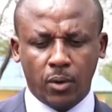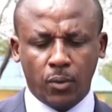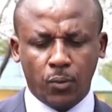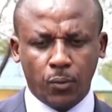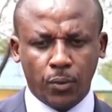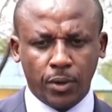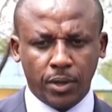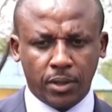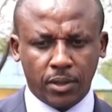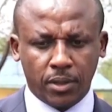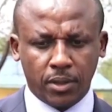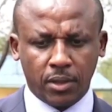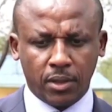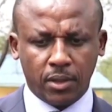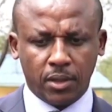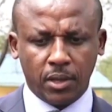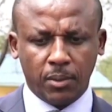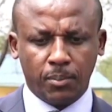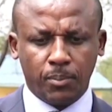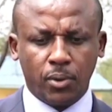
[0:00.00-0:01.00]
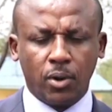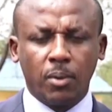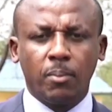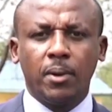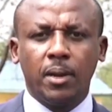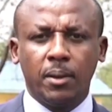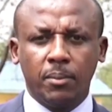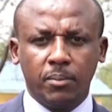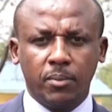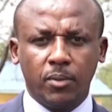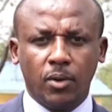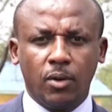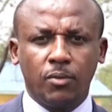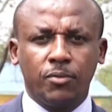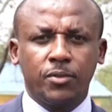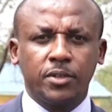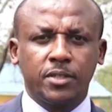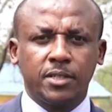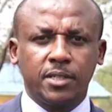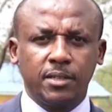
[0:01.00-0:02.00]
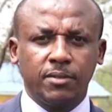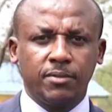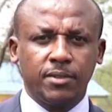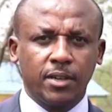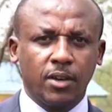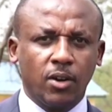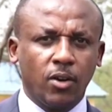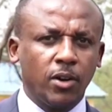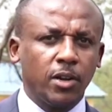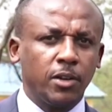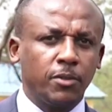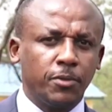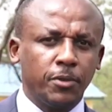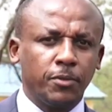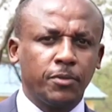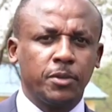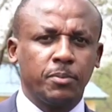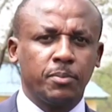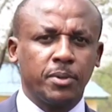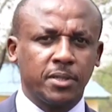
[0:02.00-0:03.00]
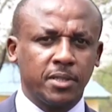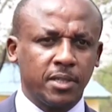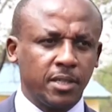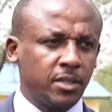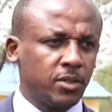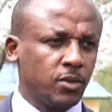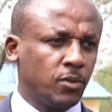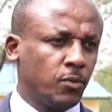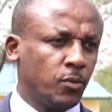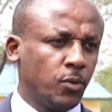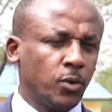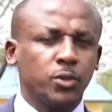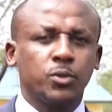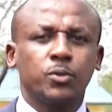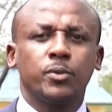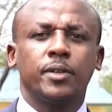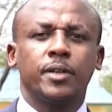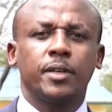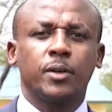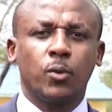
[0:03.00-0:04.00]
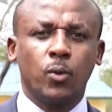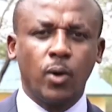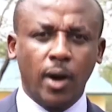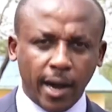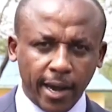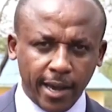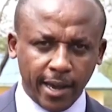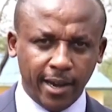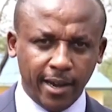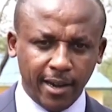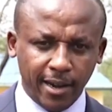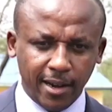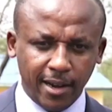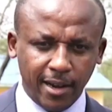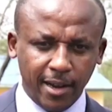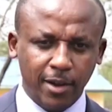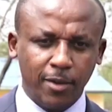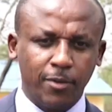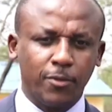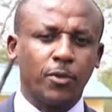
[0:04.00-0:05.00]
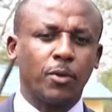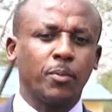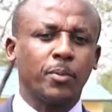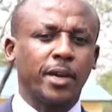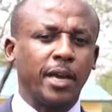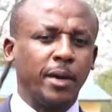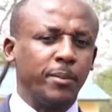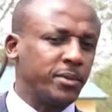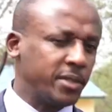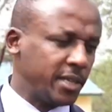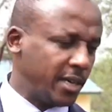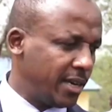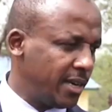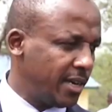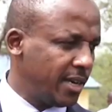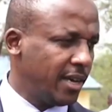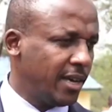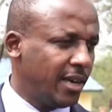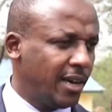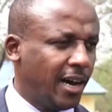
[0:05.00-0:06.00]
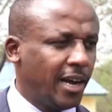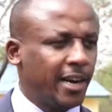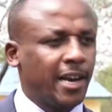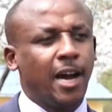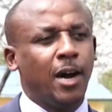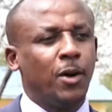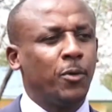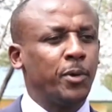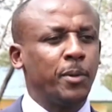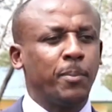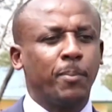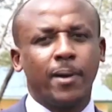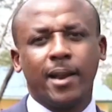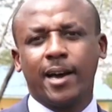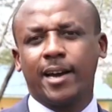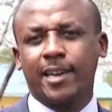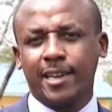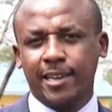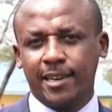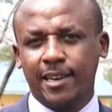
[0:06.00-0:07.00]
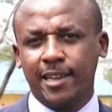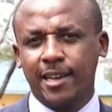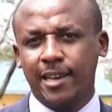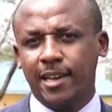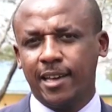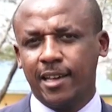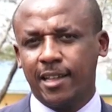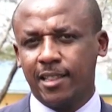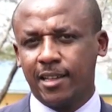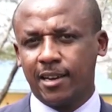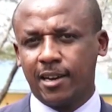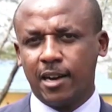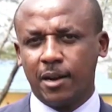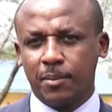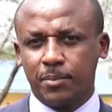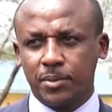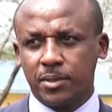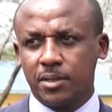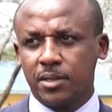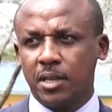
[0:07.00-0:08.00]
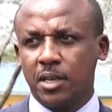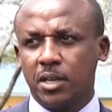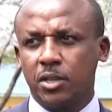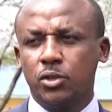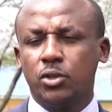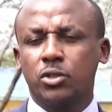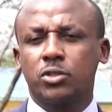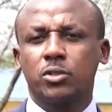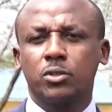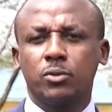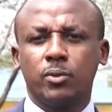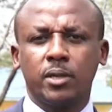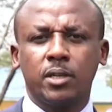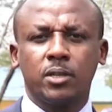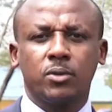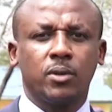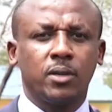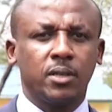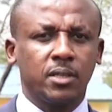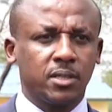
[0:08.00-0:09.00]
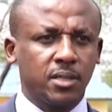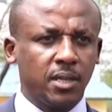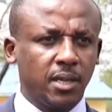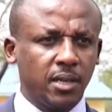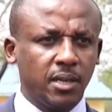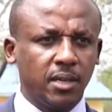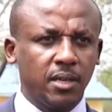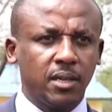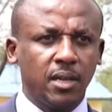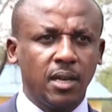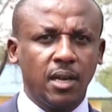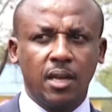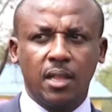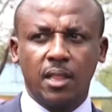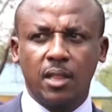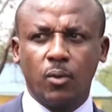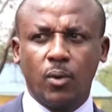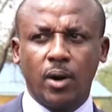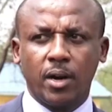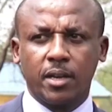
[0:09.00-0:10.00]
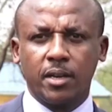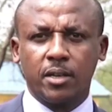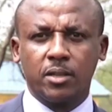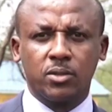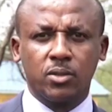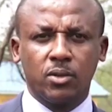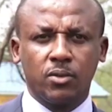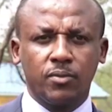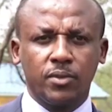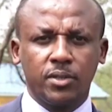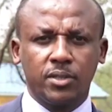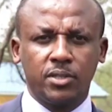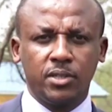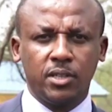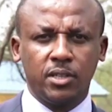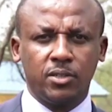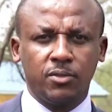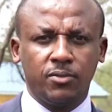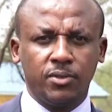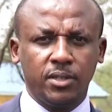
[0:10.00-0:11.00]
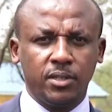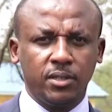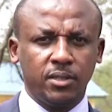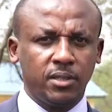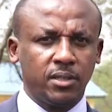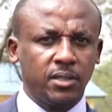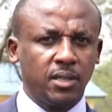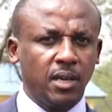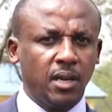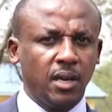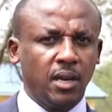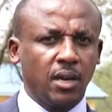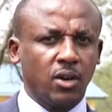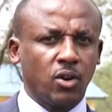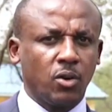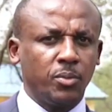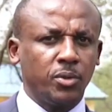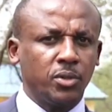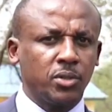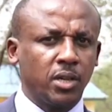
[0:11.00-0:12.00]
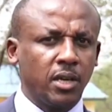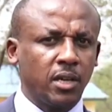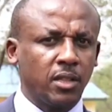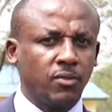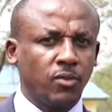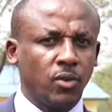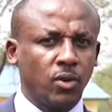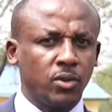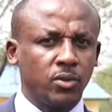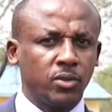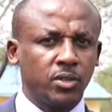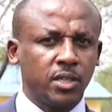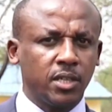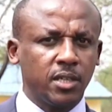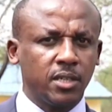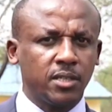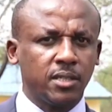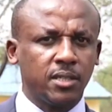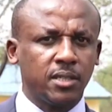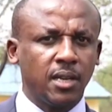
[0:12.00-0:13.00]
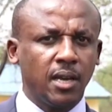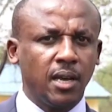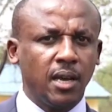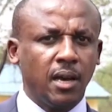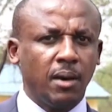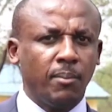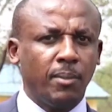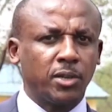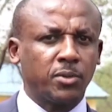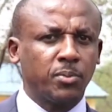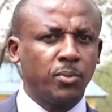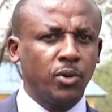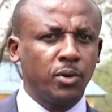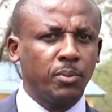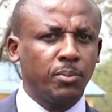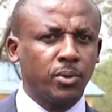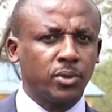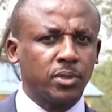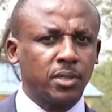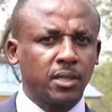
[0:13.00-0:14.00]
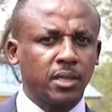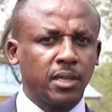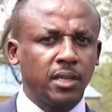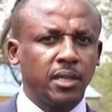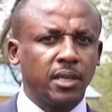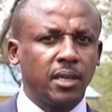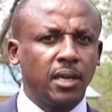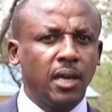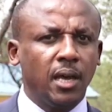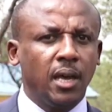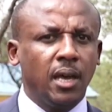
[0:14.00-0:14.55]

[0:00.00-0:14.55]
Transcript: with the problem of receiving only 50% of what we require from KEMSA and how we plug in the gaps. He also wanted to understand the workings of the CHVs, community health volunteers, but more importantly,